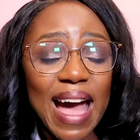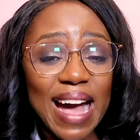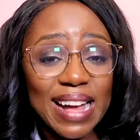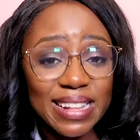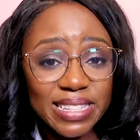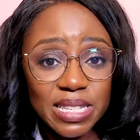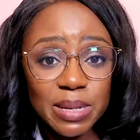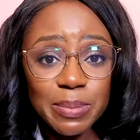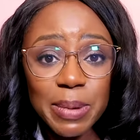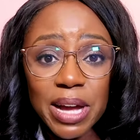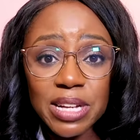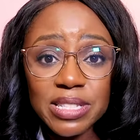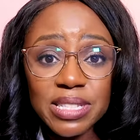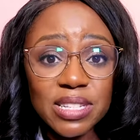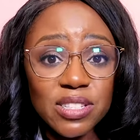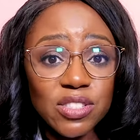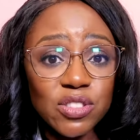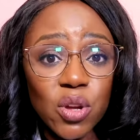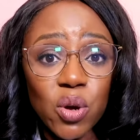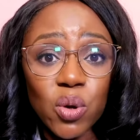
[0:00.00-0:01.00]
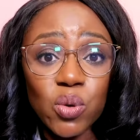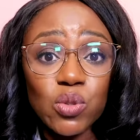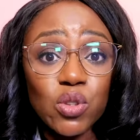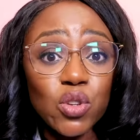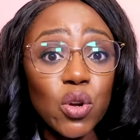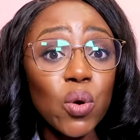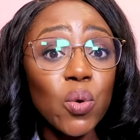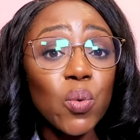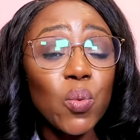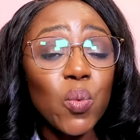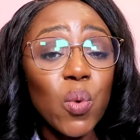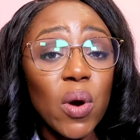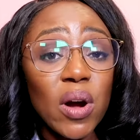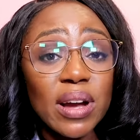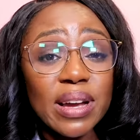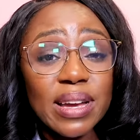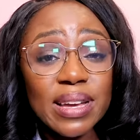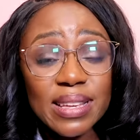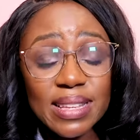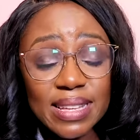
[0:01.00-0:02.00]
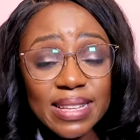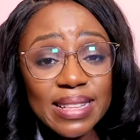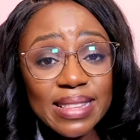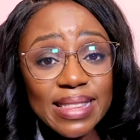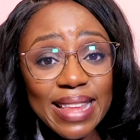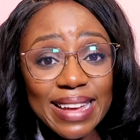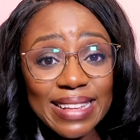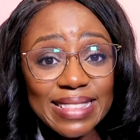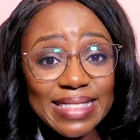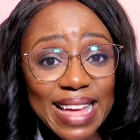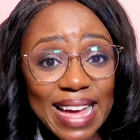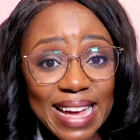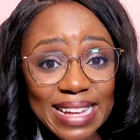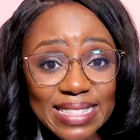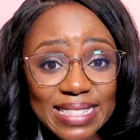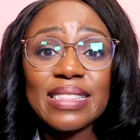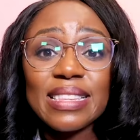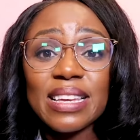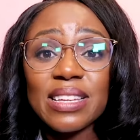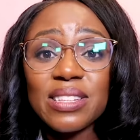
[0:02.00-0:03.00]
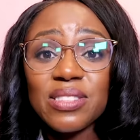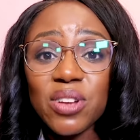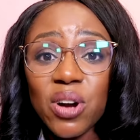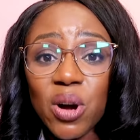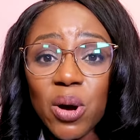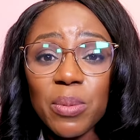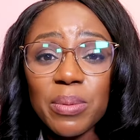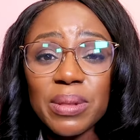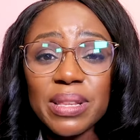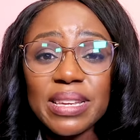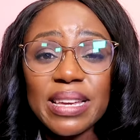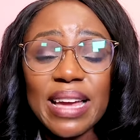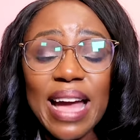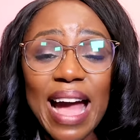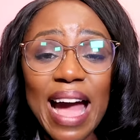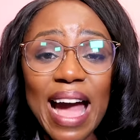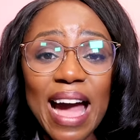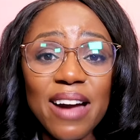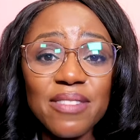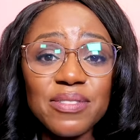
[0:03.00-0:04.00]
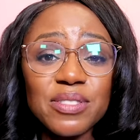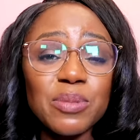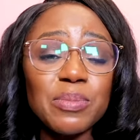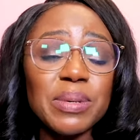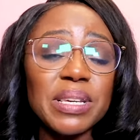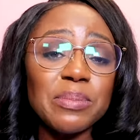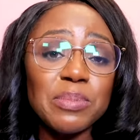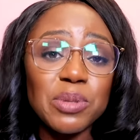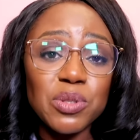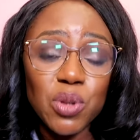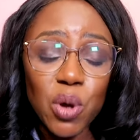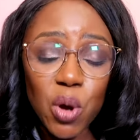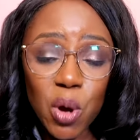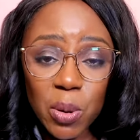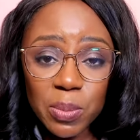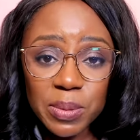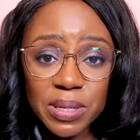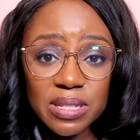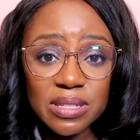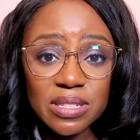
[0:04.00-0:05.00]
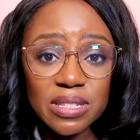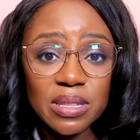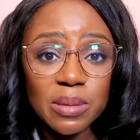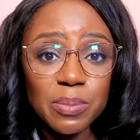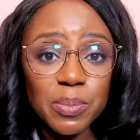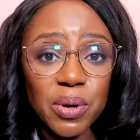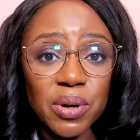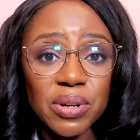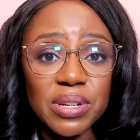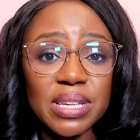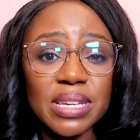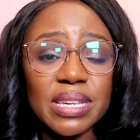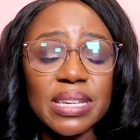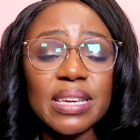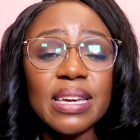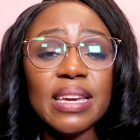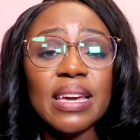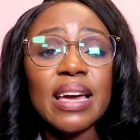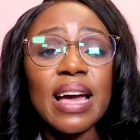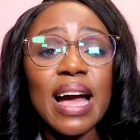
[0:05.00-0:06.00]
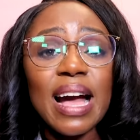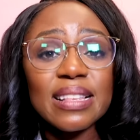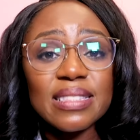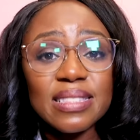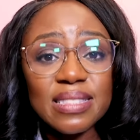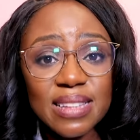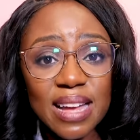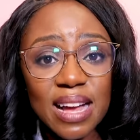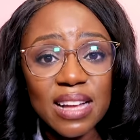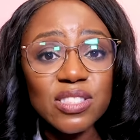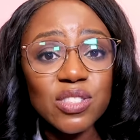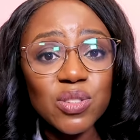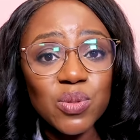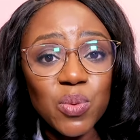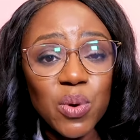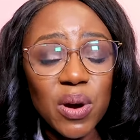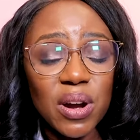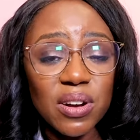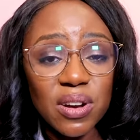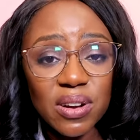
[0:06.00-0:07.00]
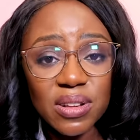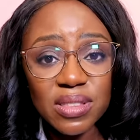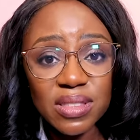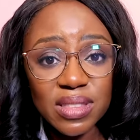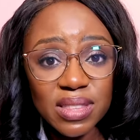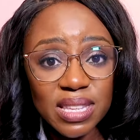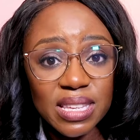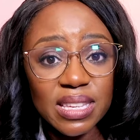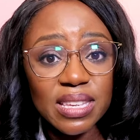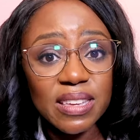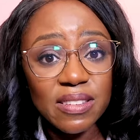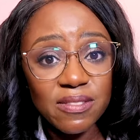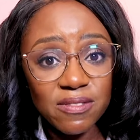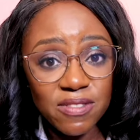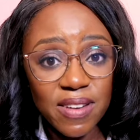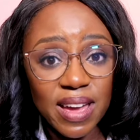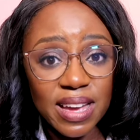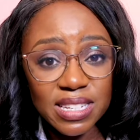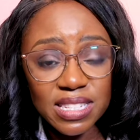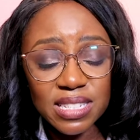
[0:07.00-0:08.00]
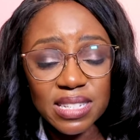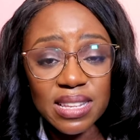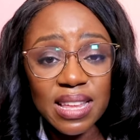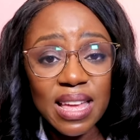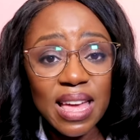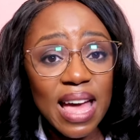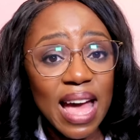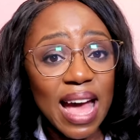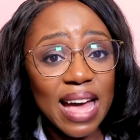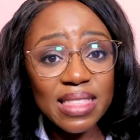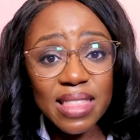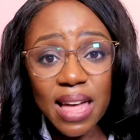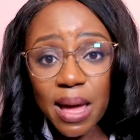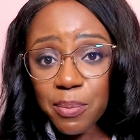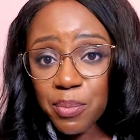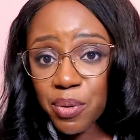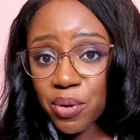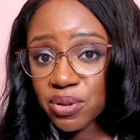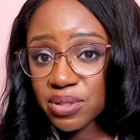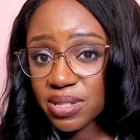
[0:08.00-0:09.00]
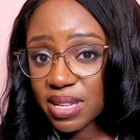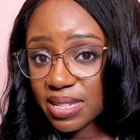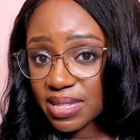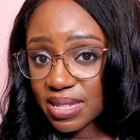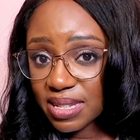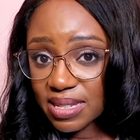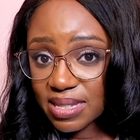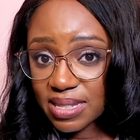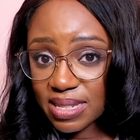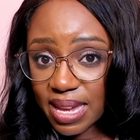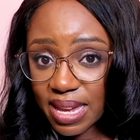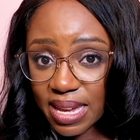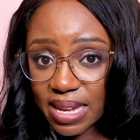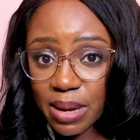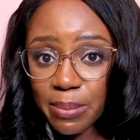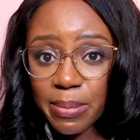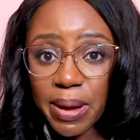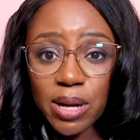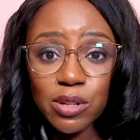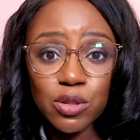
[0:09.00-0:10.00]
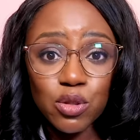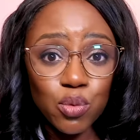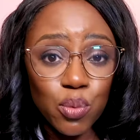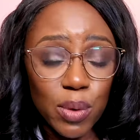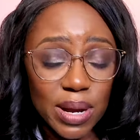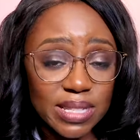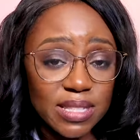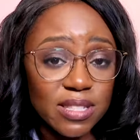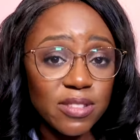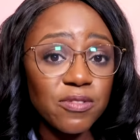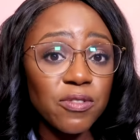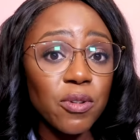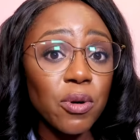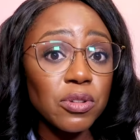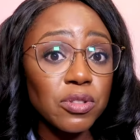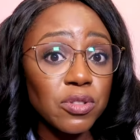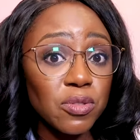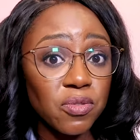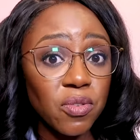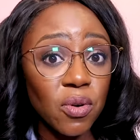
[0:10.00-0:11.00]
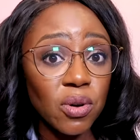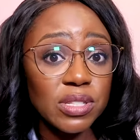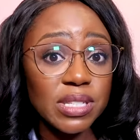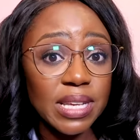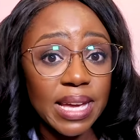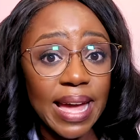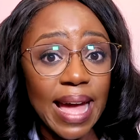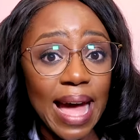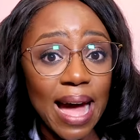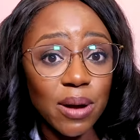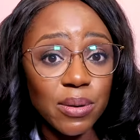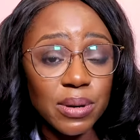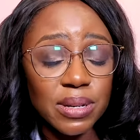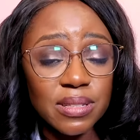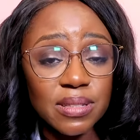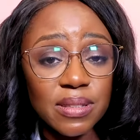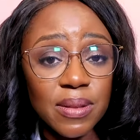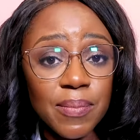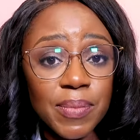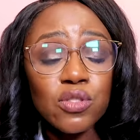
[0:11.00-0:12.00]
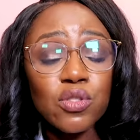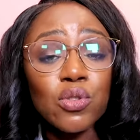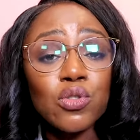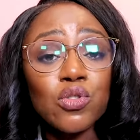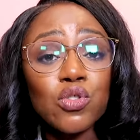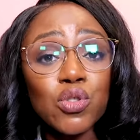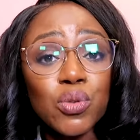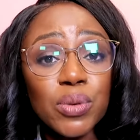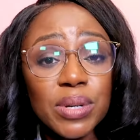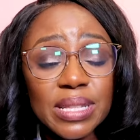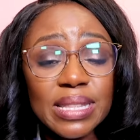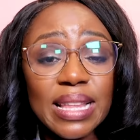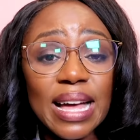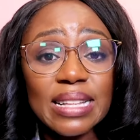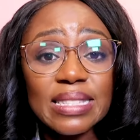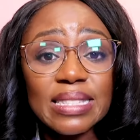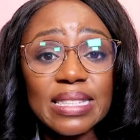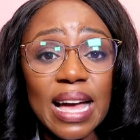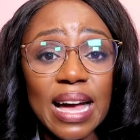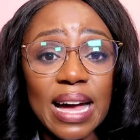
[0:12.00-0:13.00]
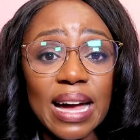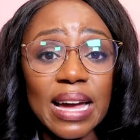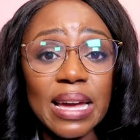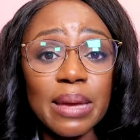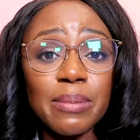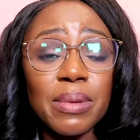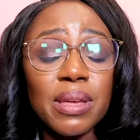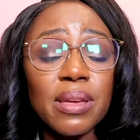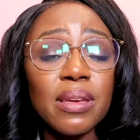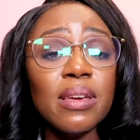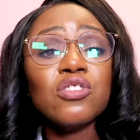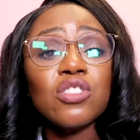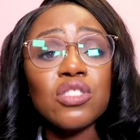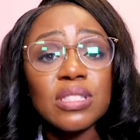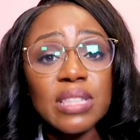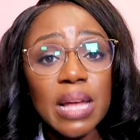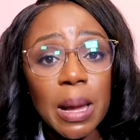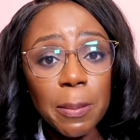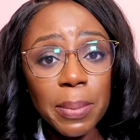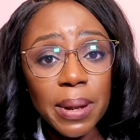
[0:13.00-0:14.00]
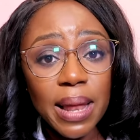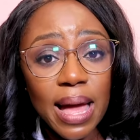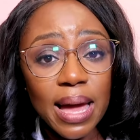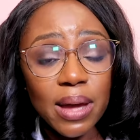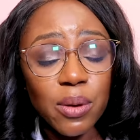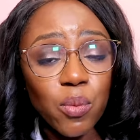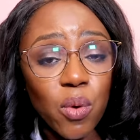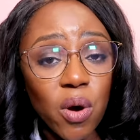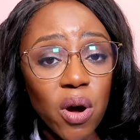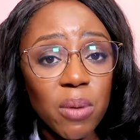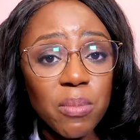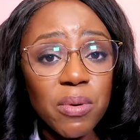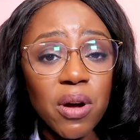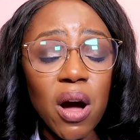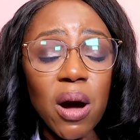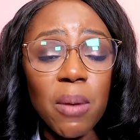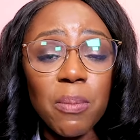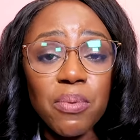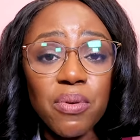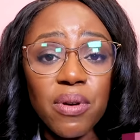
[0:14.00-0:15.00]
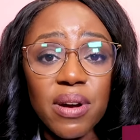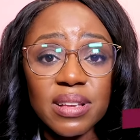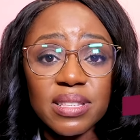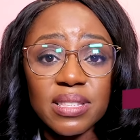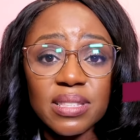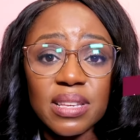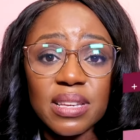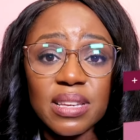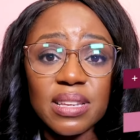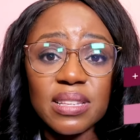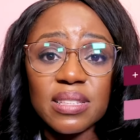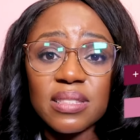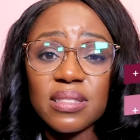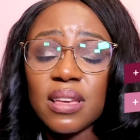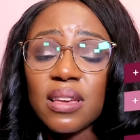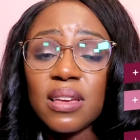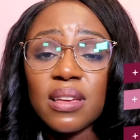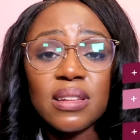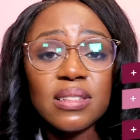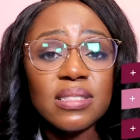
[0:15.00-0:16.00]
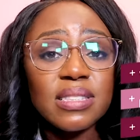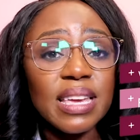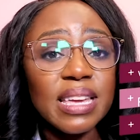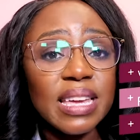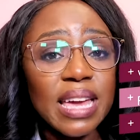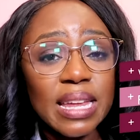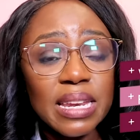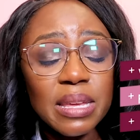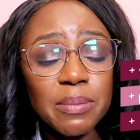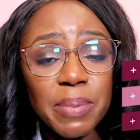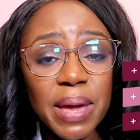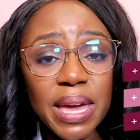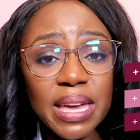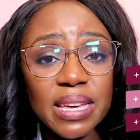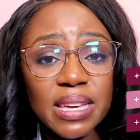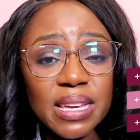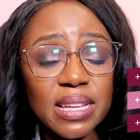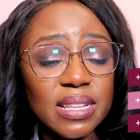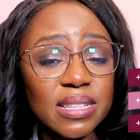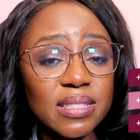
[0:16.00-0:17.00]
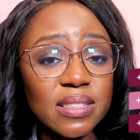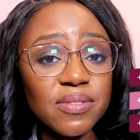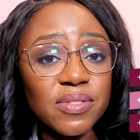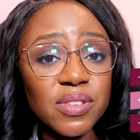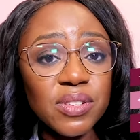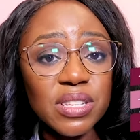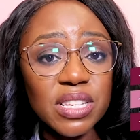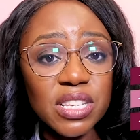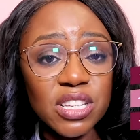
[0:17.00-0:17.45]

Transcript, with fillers: Antibiotics though don't work like that. They normally have to be absorbed into the body and start to work on the infection, and that process can take about twenty-four to forty-eight hours. So during that time, just apply warm compresses, take any painkillers if you